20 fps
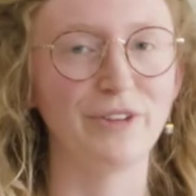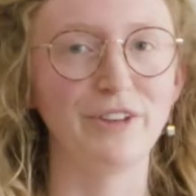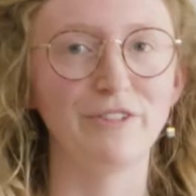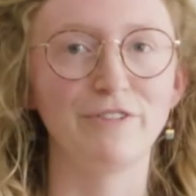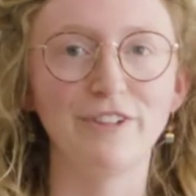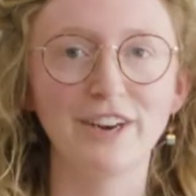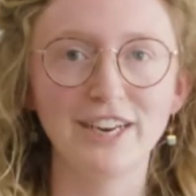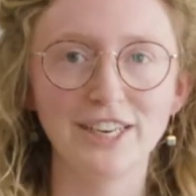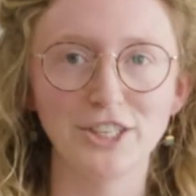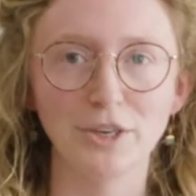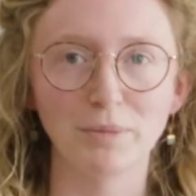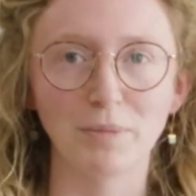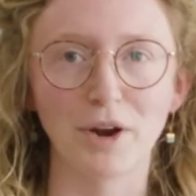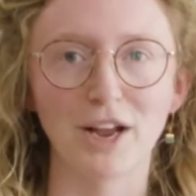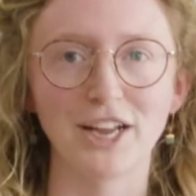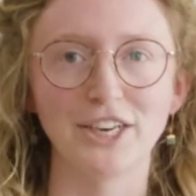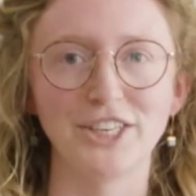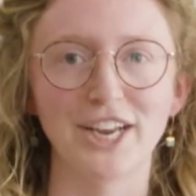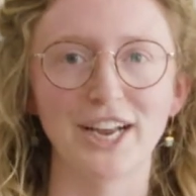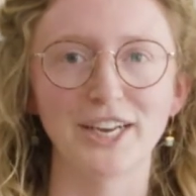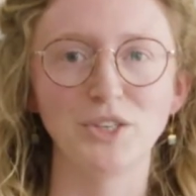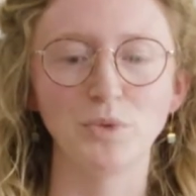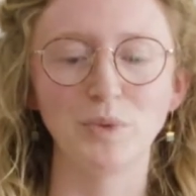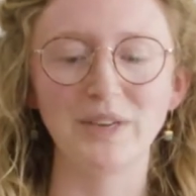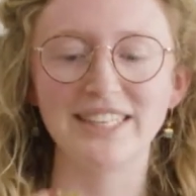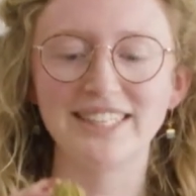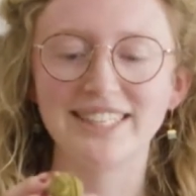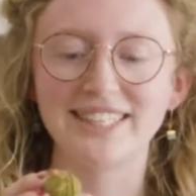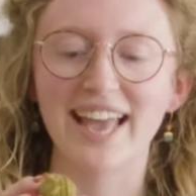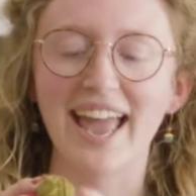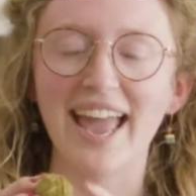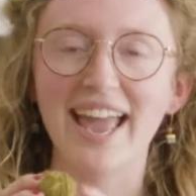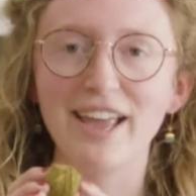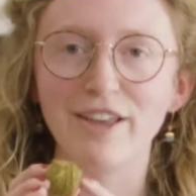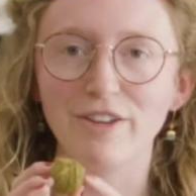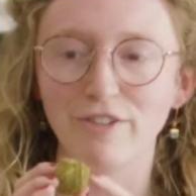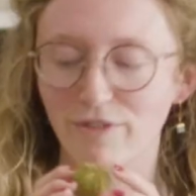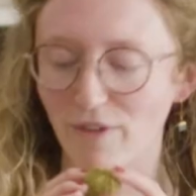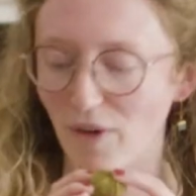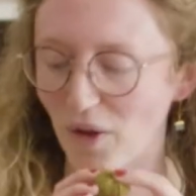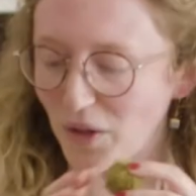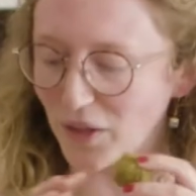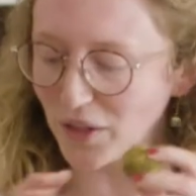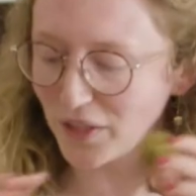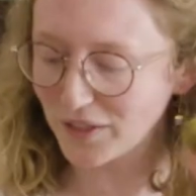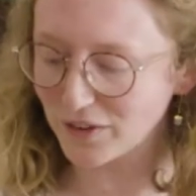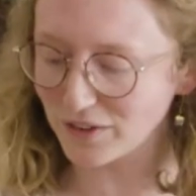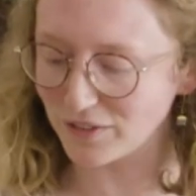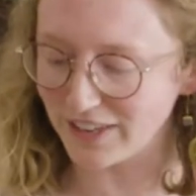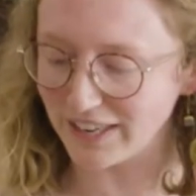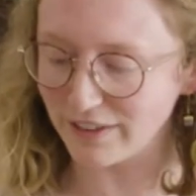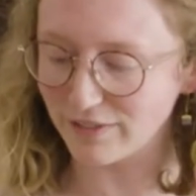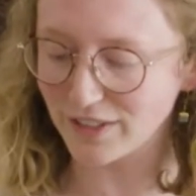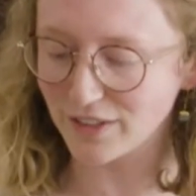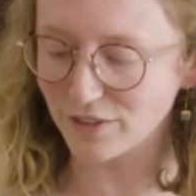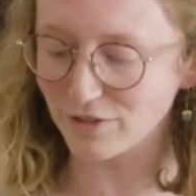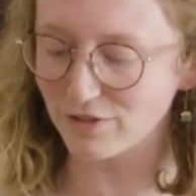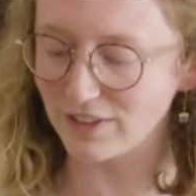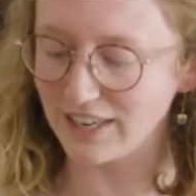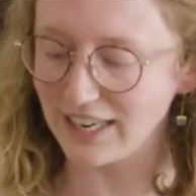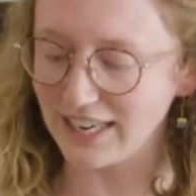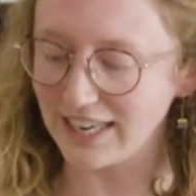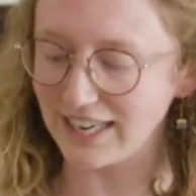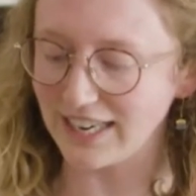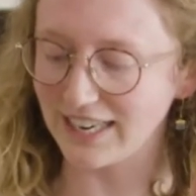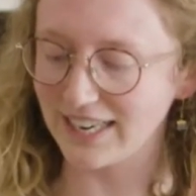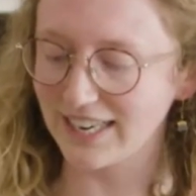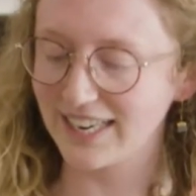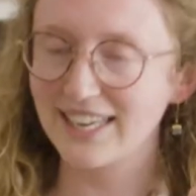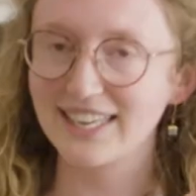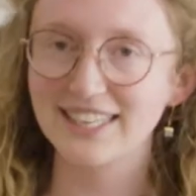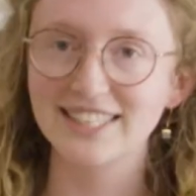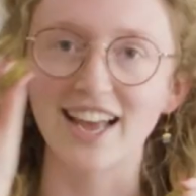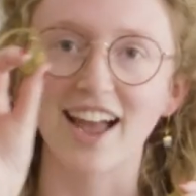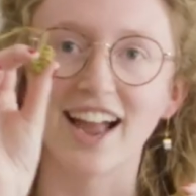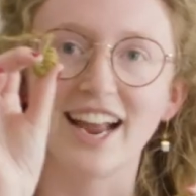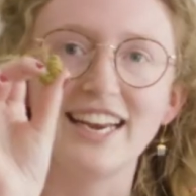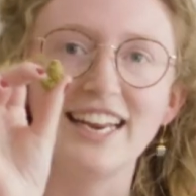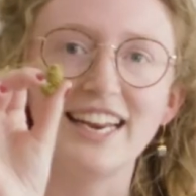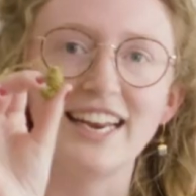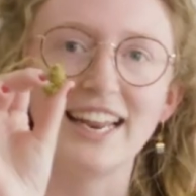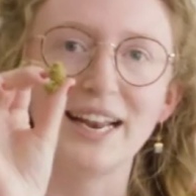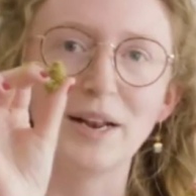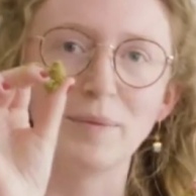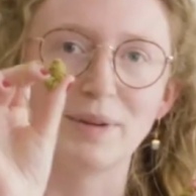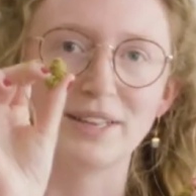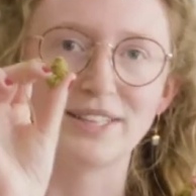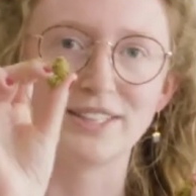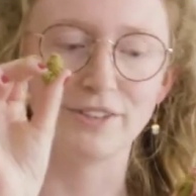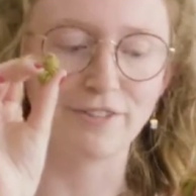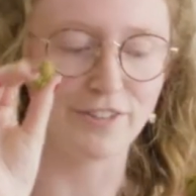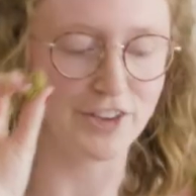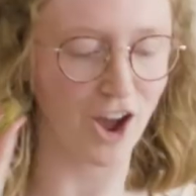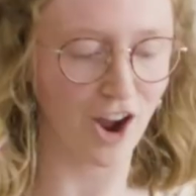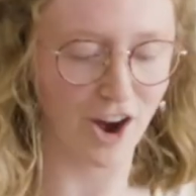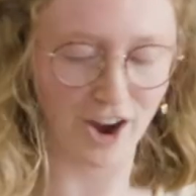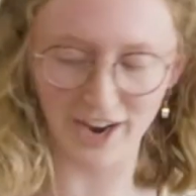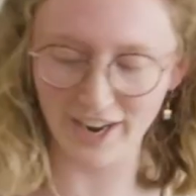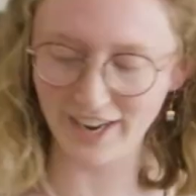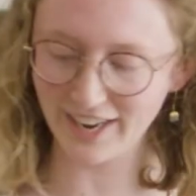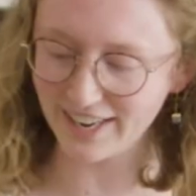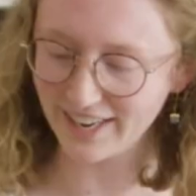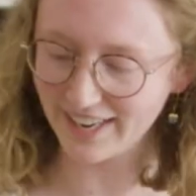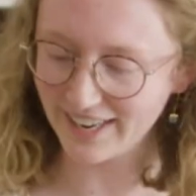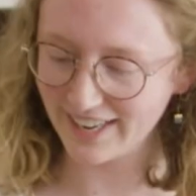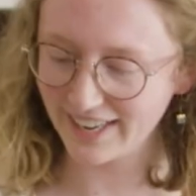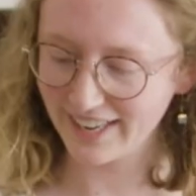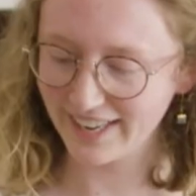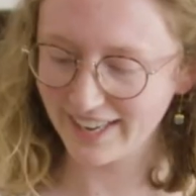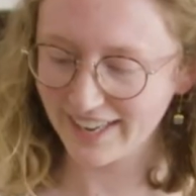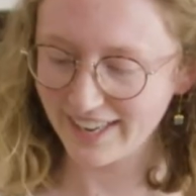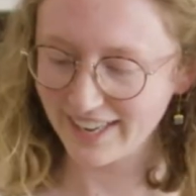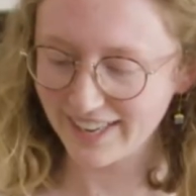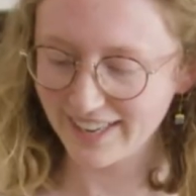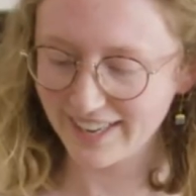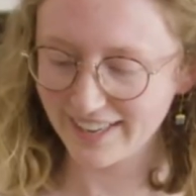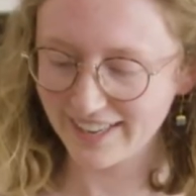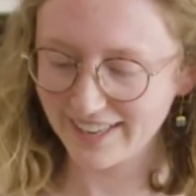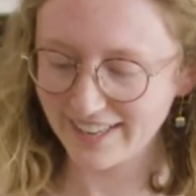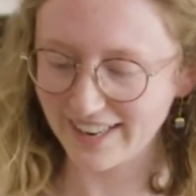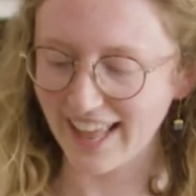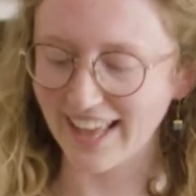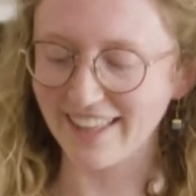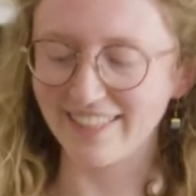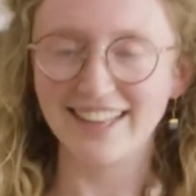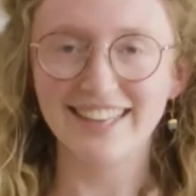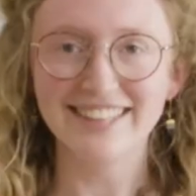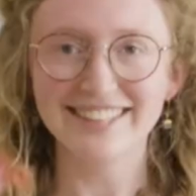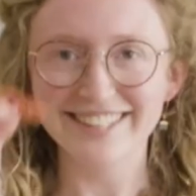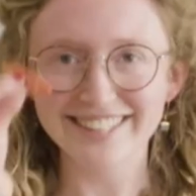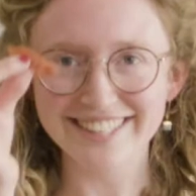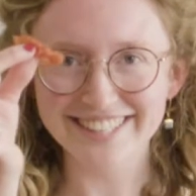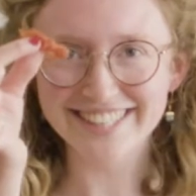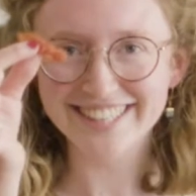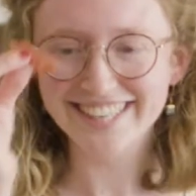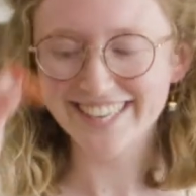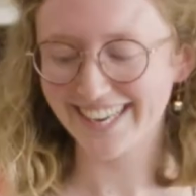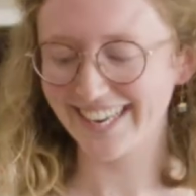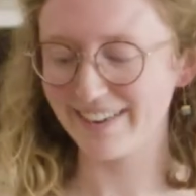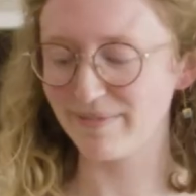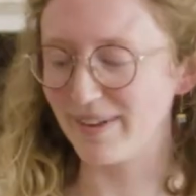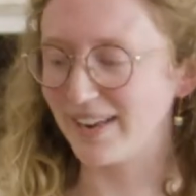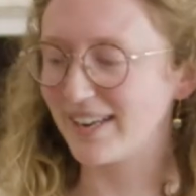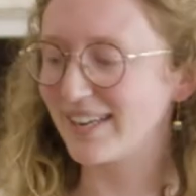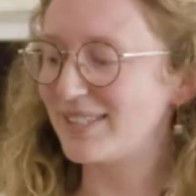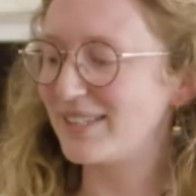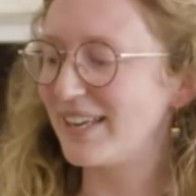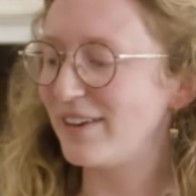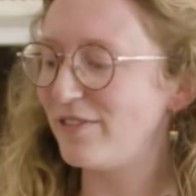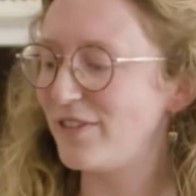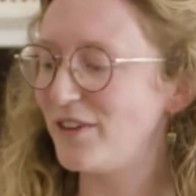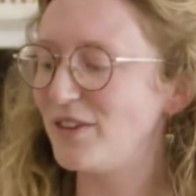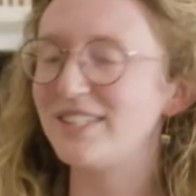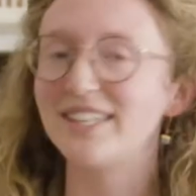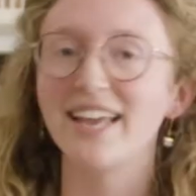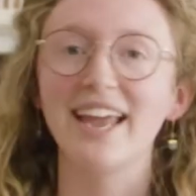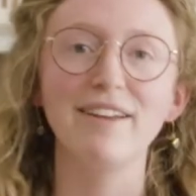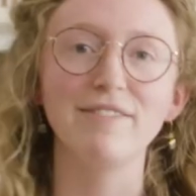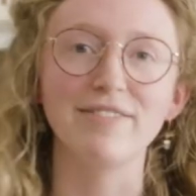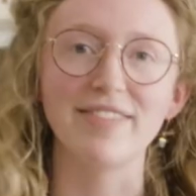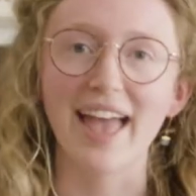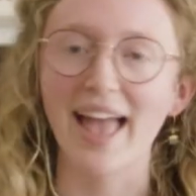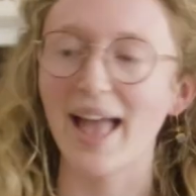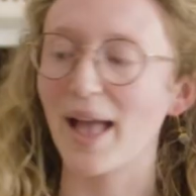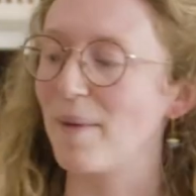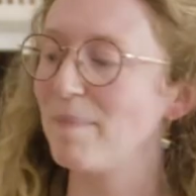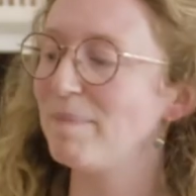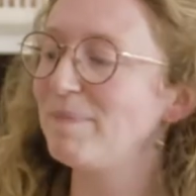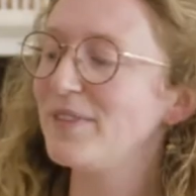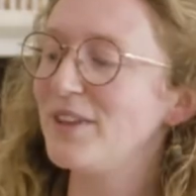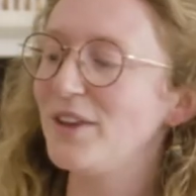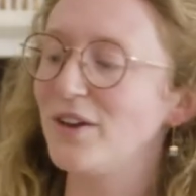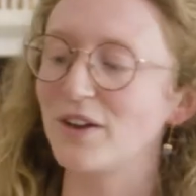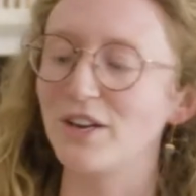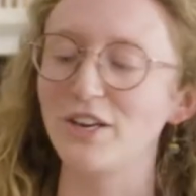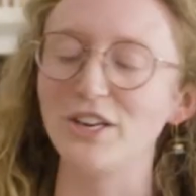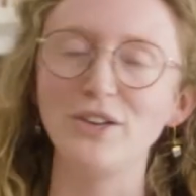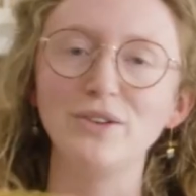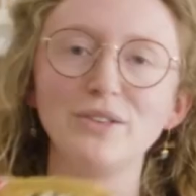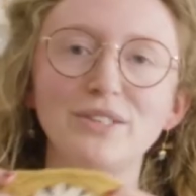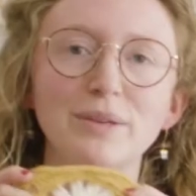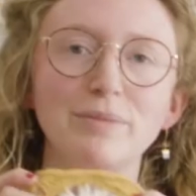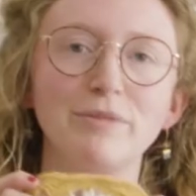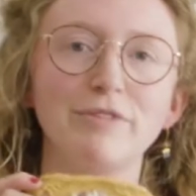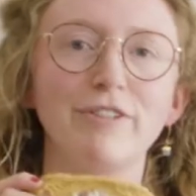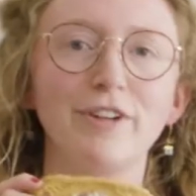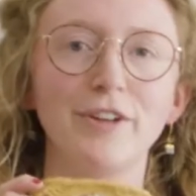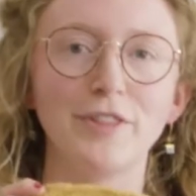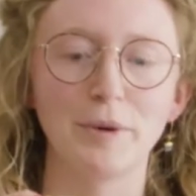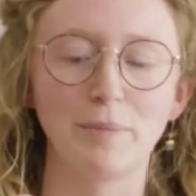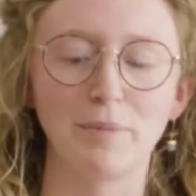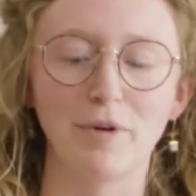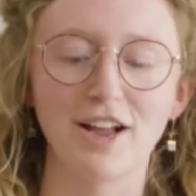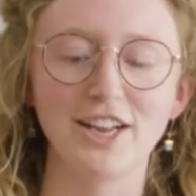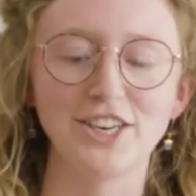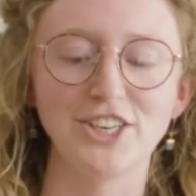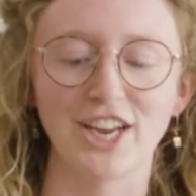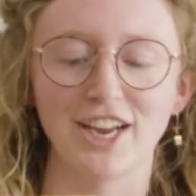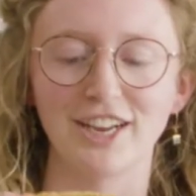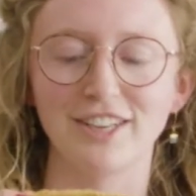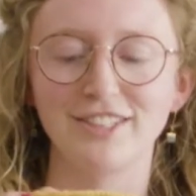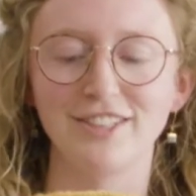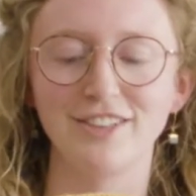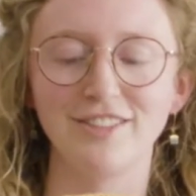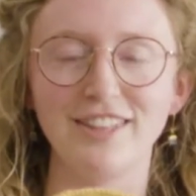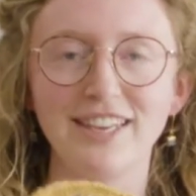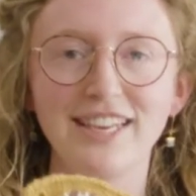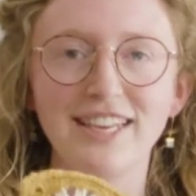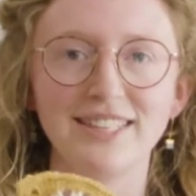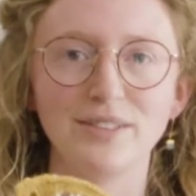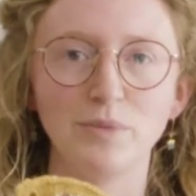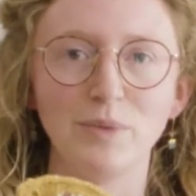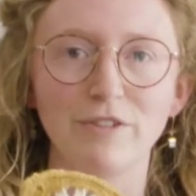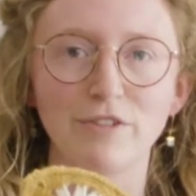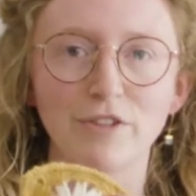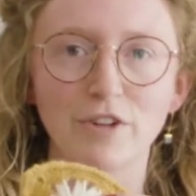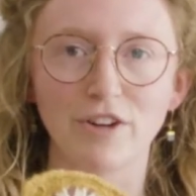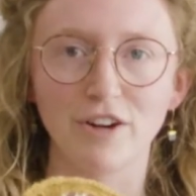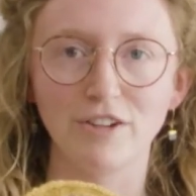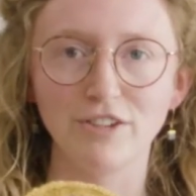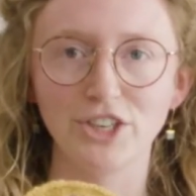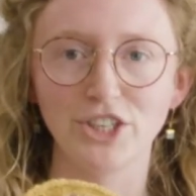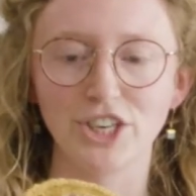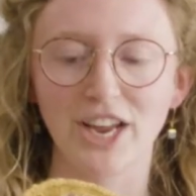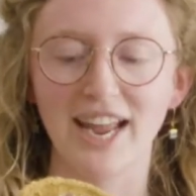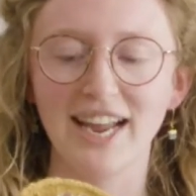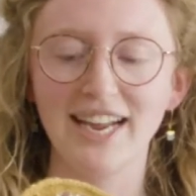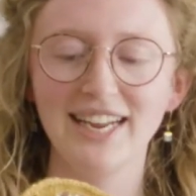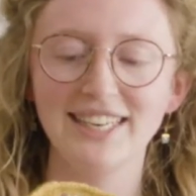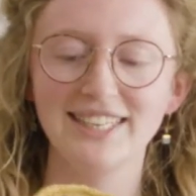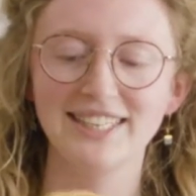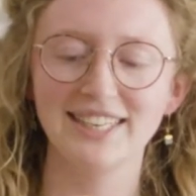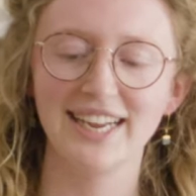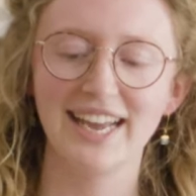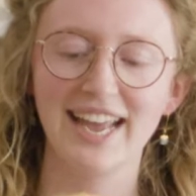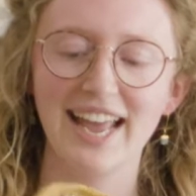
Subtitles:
we finish a project, we save even the really tiny little bits of yarn, like this. Because if you save them, you can use them for other projects. So these we've crocheted,